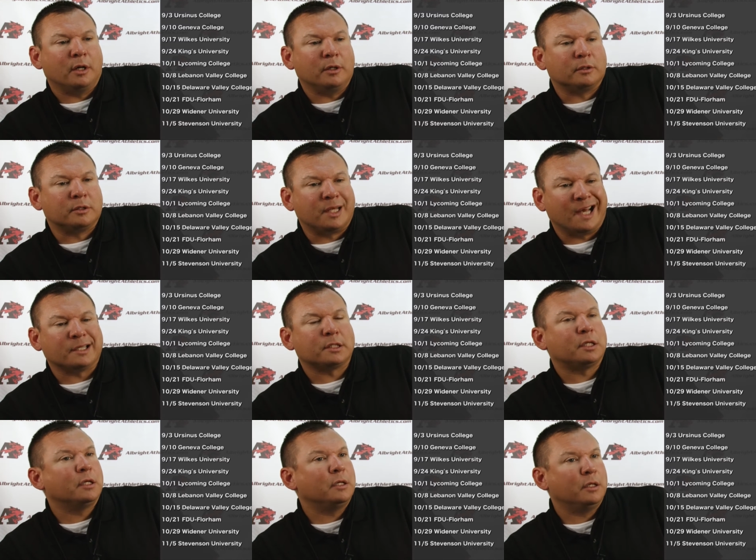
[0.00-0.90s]
You're
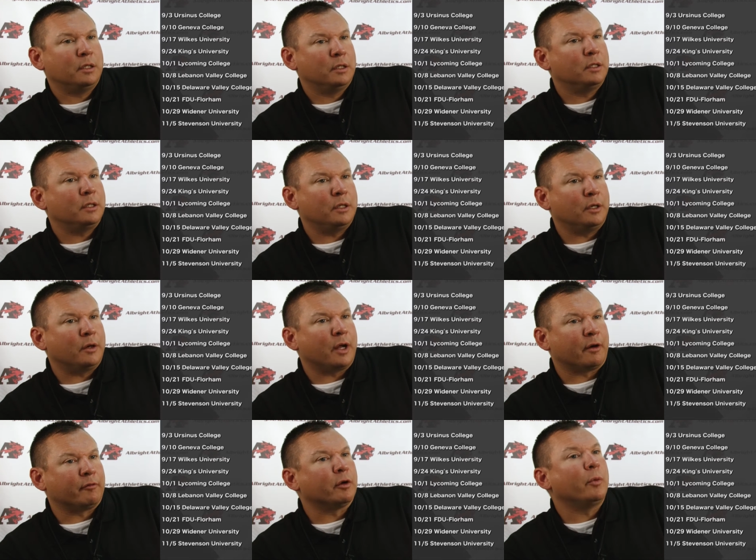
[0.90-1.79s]
tested,
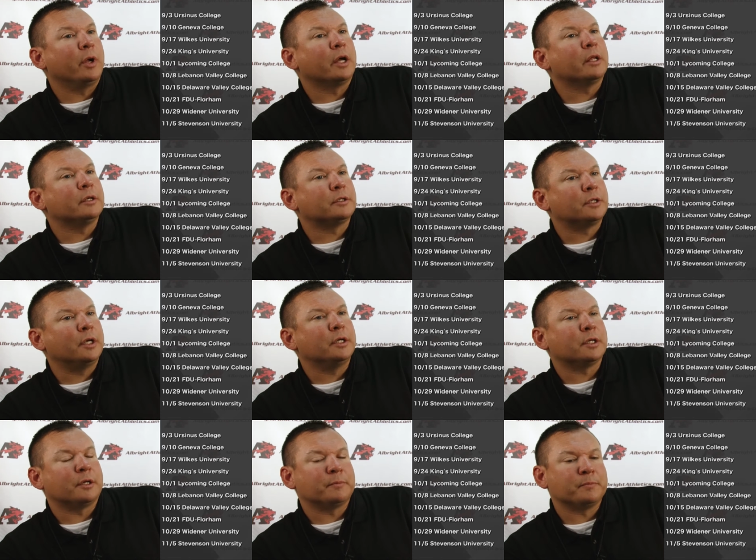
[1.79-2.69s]
every week of the
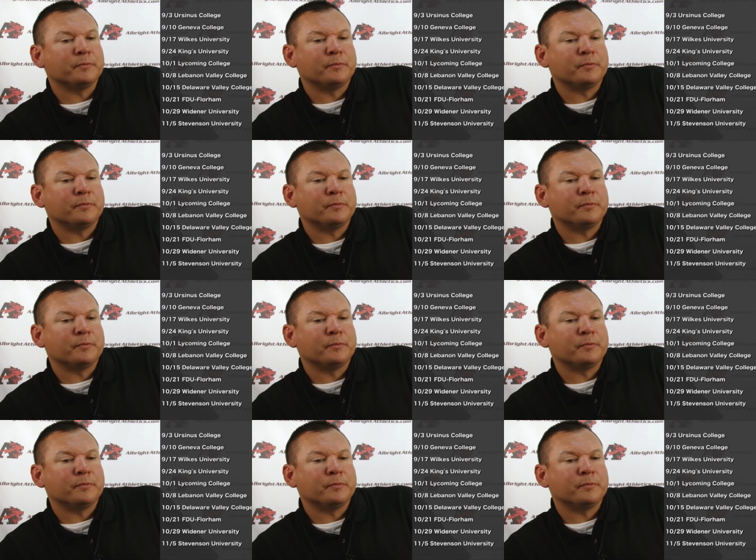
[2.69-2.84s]
season.